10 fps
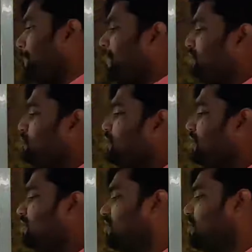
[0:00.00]
But look
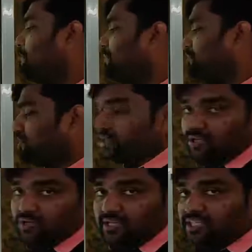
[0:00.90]
at the
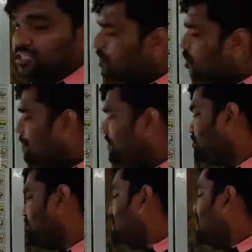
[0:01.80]
competition. You can see the
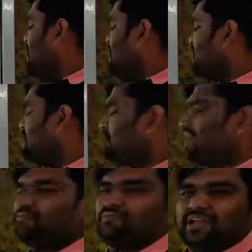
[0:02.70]
competition. He never
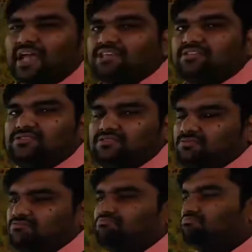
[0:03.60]

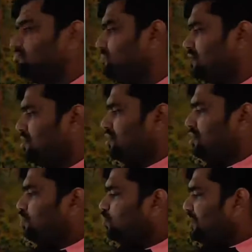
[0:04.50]
advertised.
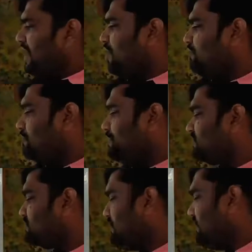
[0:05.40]
Would have the
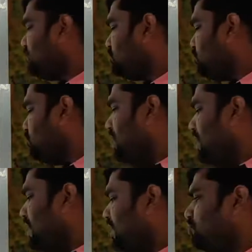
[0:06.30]
best leather
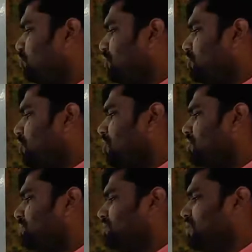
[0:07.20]
too and do it all
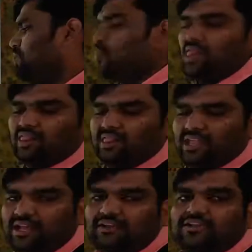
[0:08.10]
himself. Well,
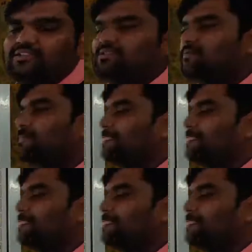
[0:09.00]
there it is.